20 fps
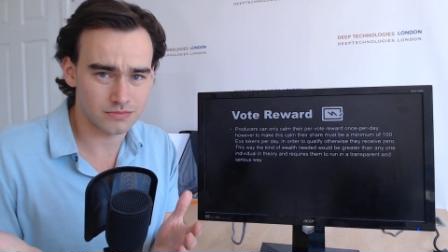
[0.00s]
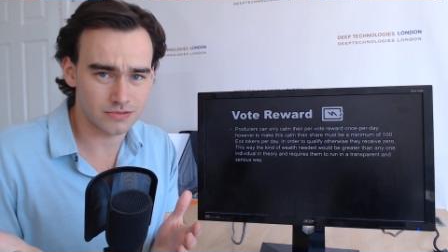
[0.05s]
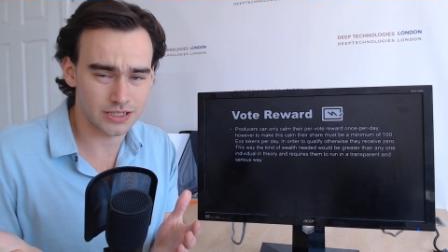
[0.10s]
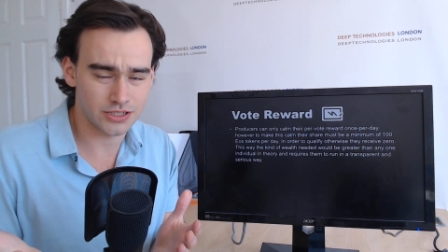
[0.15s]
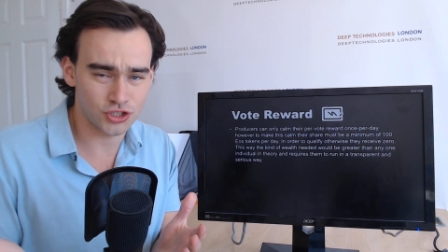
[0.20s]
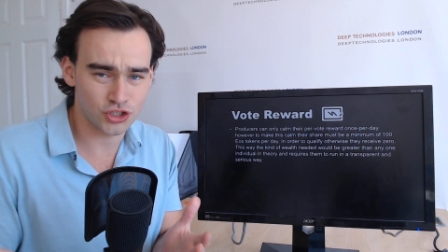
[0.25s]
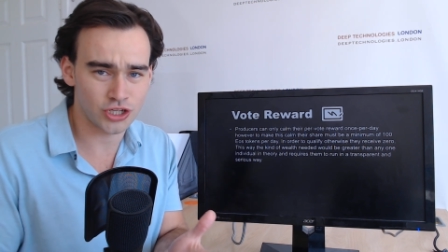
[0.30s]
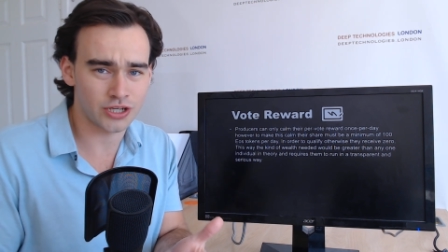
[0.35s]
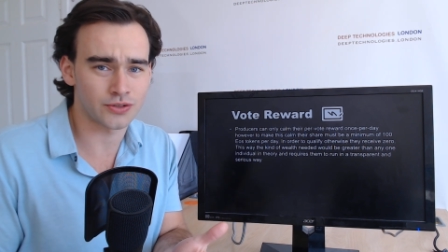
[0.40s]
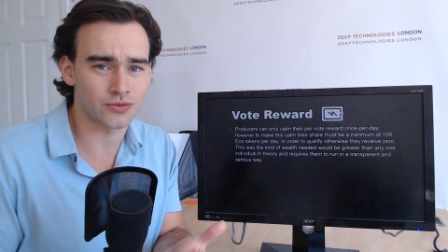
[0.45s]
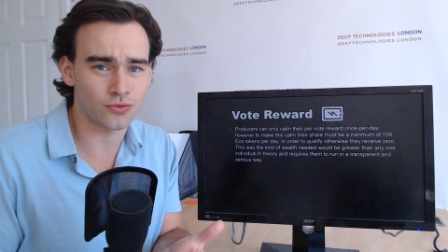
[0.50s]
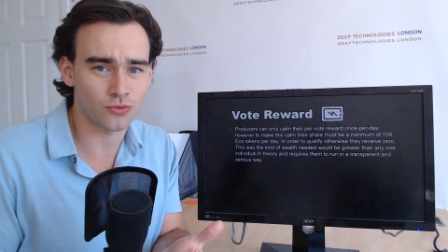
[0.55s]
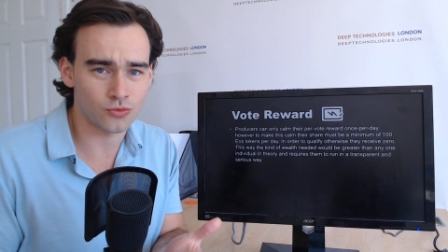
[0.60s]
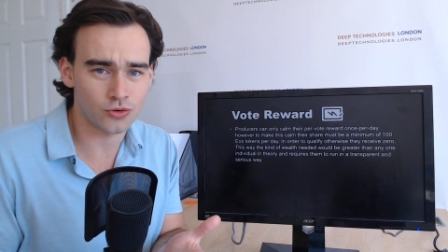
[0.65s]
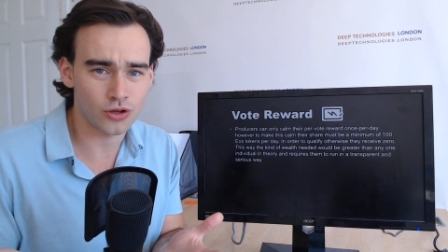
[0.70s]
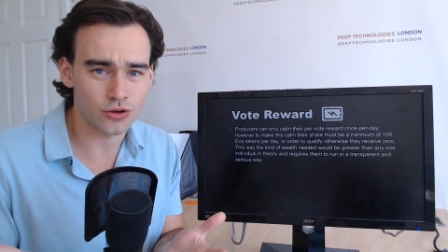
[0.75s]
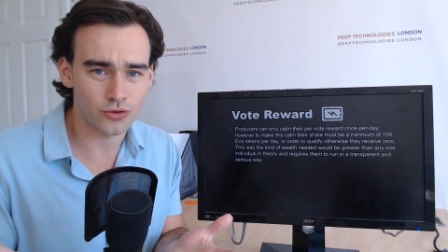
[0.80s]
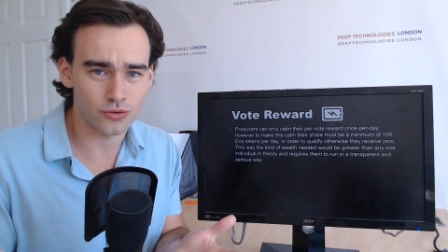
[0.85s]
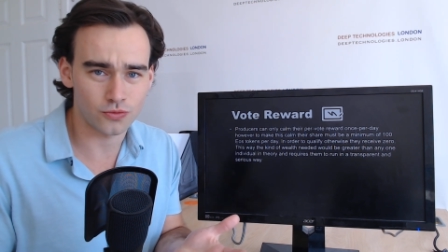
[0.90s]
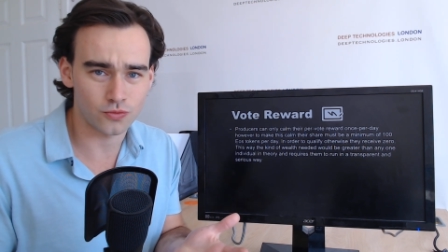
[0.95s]
in general
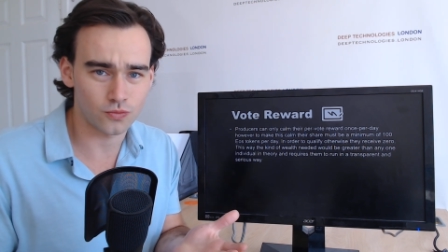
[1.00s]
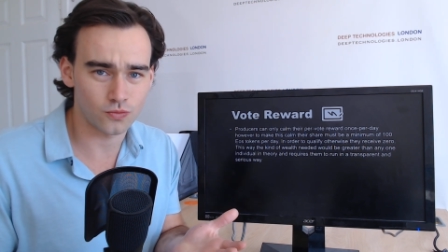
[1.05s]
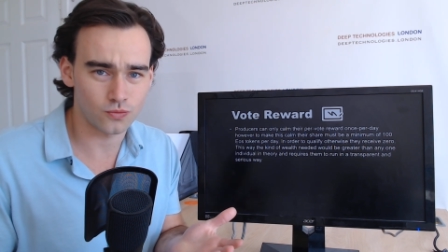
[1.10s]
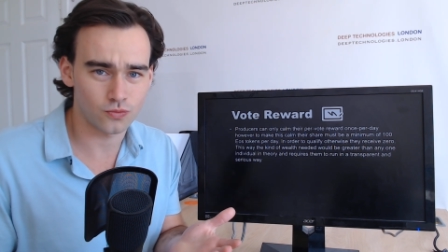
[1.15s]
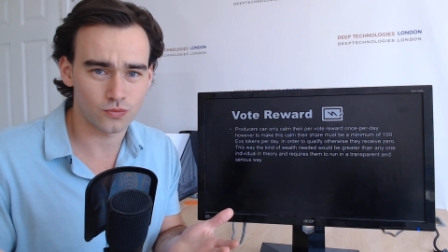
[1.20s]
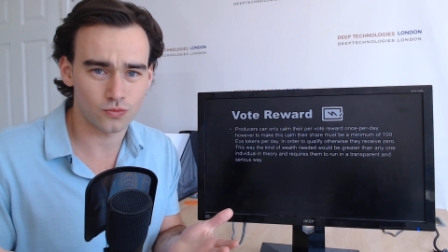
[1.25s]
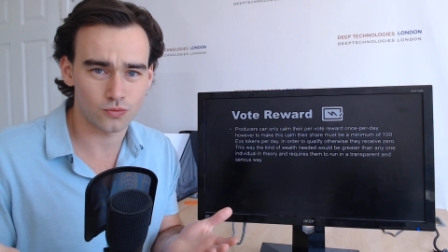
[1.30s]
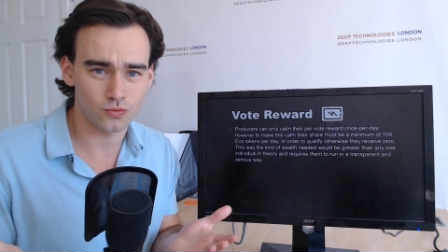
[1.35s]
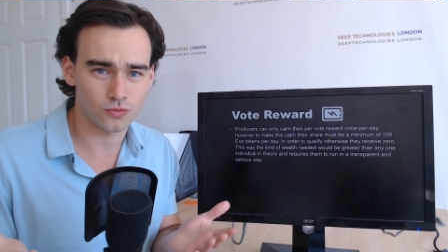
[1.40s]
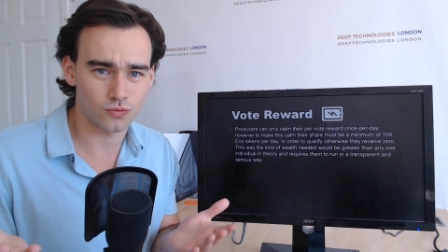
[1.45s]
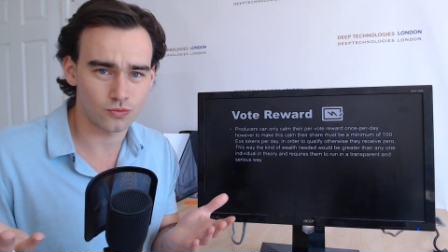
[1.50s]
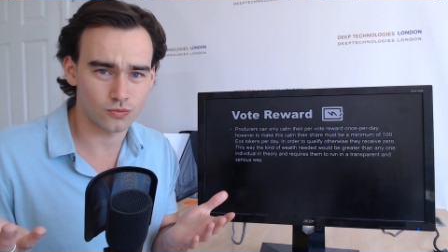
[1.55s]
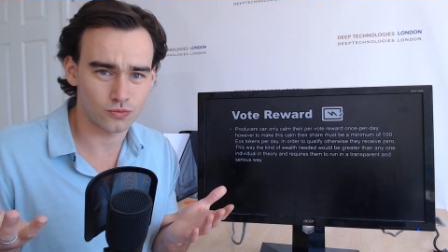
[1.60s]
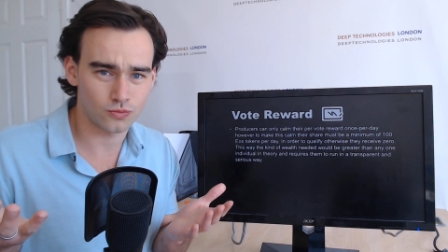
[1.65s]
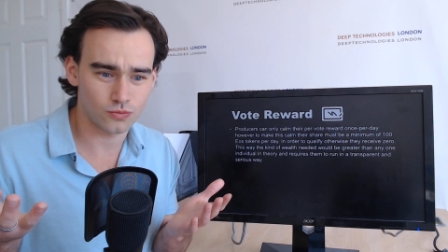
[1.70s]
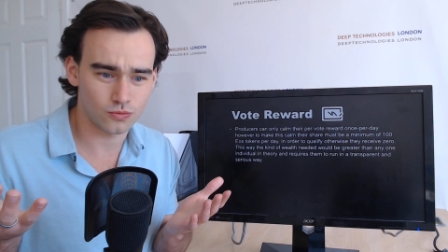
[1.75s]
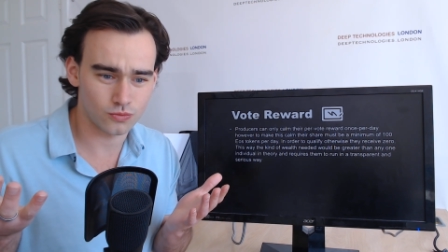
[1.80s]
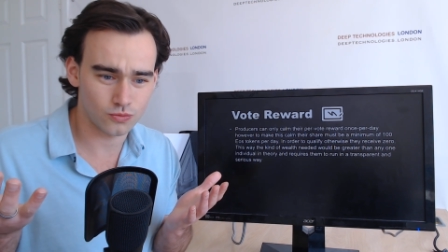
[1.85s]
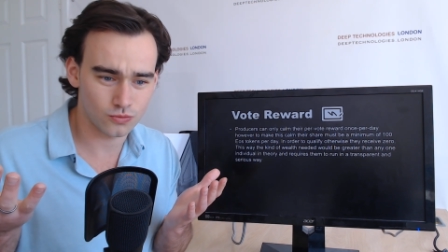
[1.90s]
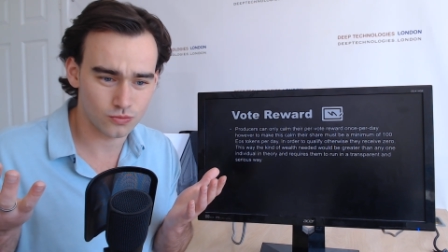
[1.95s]
no
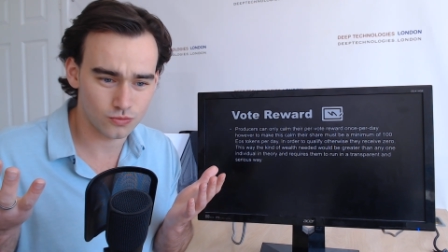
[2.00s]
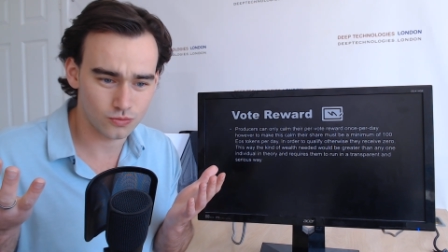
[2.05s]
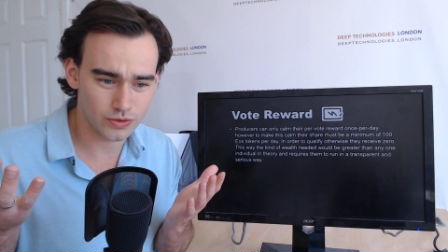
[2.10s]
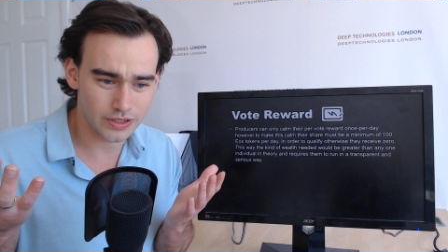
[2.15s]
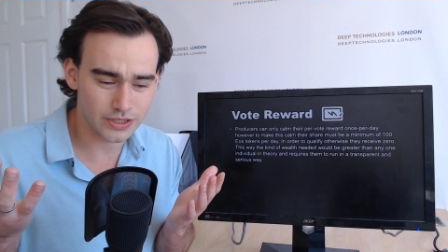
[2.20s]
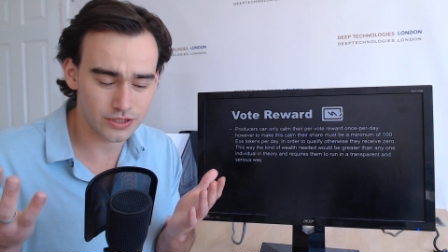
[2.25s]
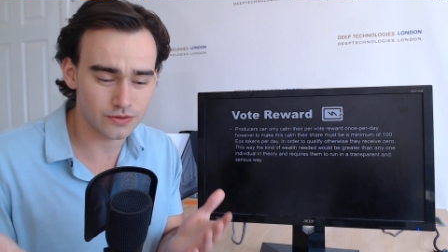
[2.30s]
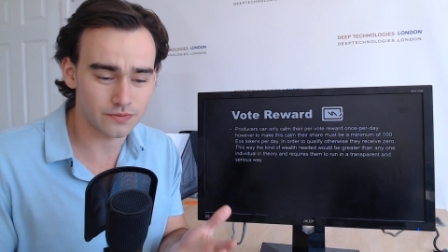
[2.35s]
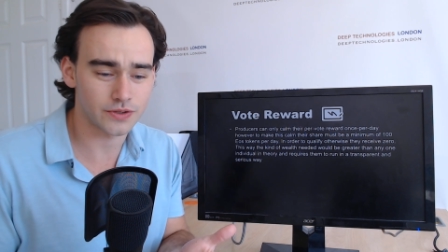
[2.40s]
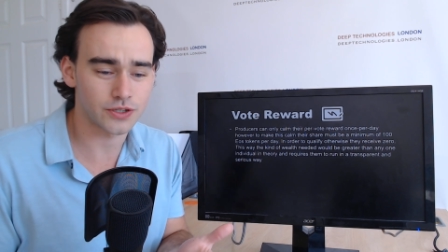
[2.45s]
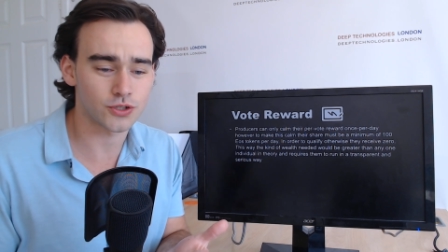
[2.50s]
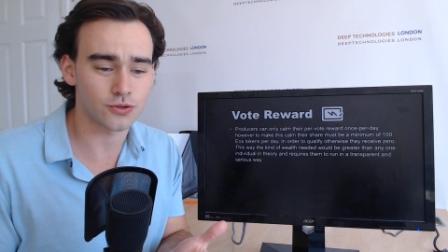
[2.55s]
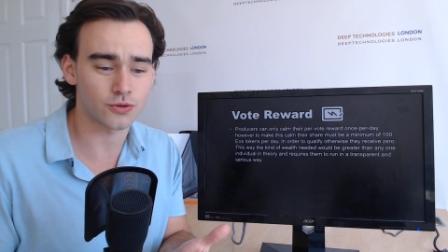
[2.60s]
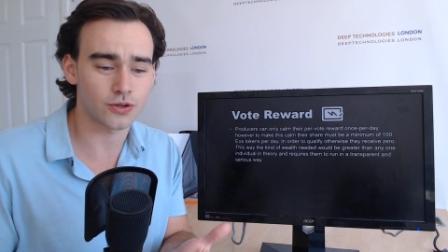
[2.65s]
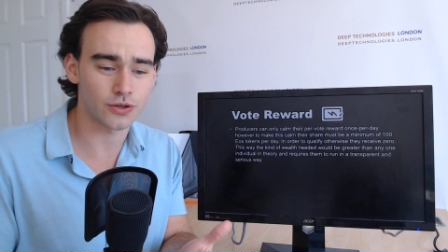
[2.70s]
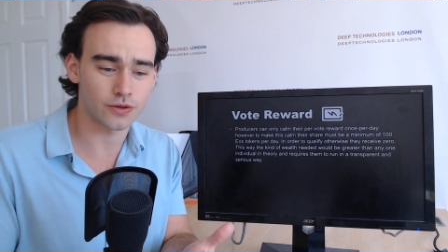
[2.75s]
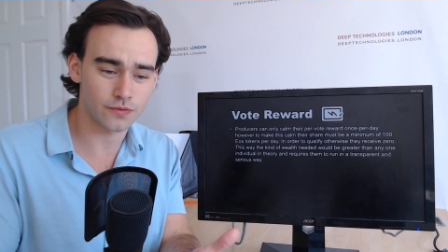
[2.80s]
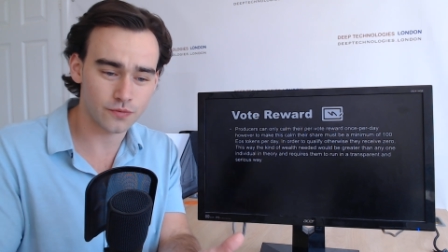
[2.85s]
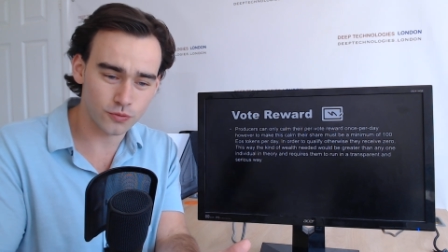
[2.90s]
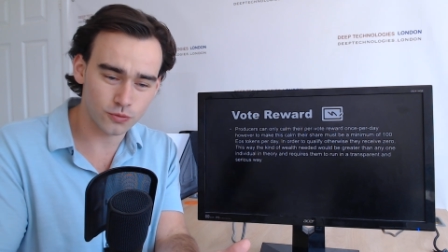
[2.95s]
individual
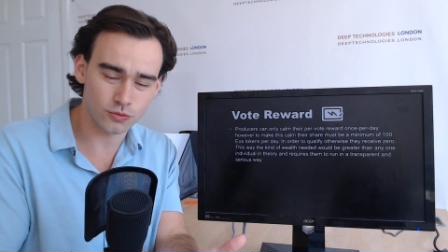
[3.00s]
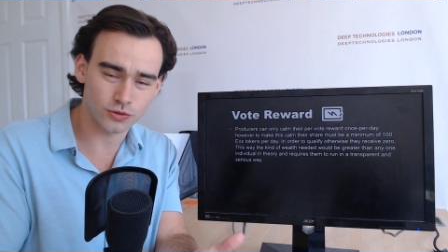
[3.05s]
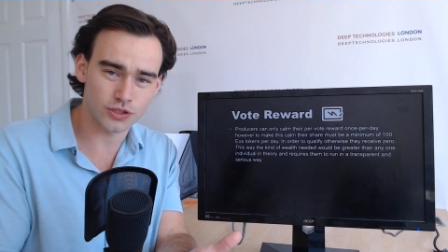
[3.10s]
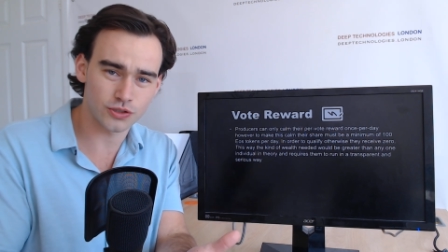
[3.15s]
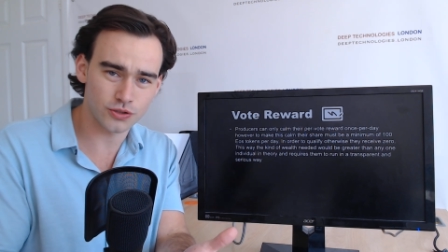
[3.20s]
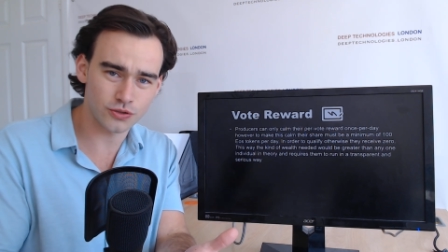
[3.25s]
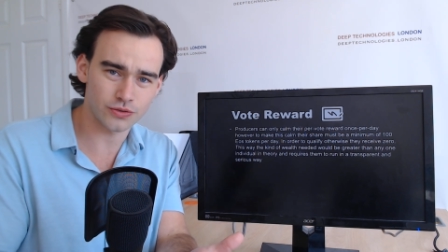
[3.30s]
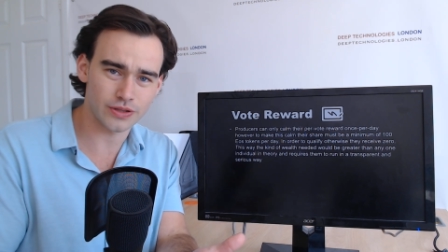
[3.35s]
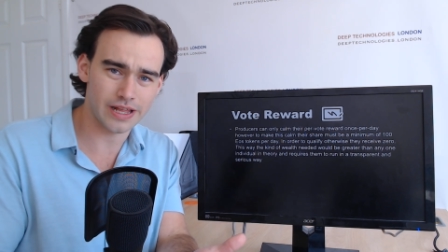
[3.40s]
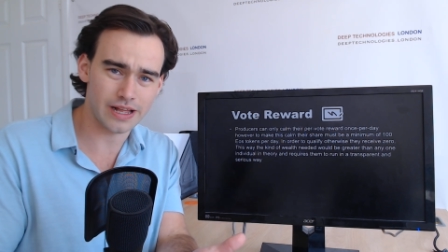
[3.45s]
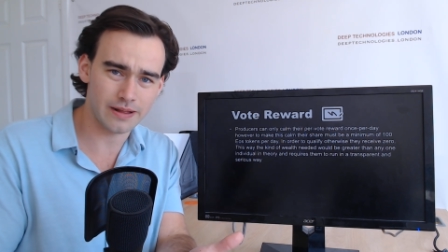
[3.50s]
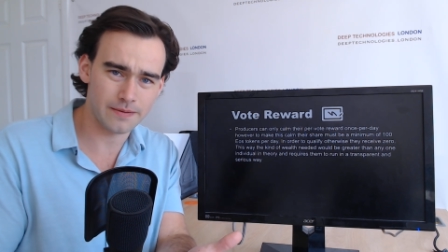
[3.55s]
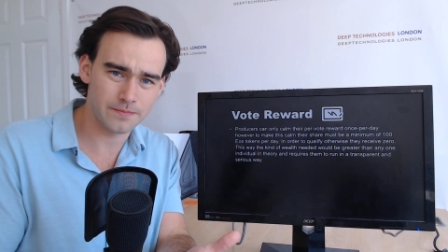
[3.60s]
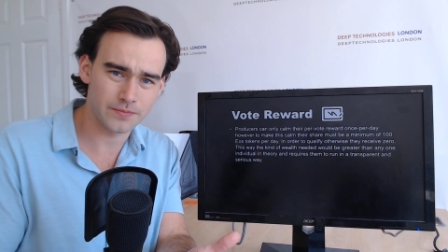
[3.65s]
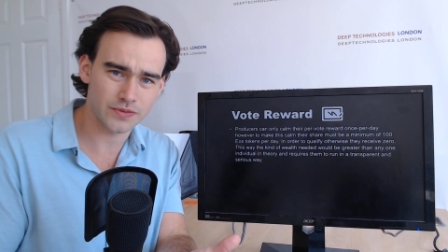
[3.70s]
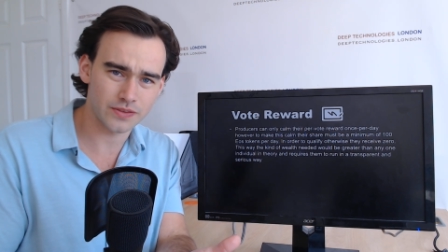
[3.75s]
can afford to do that.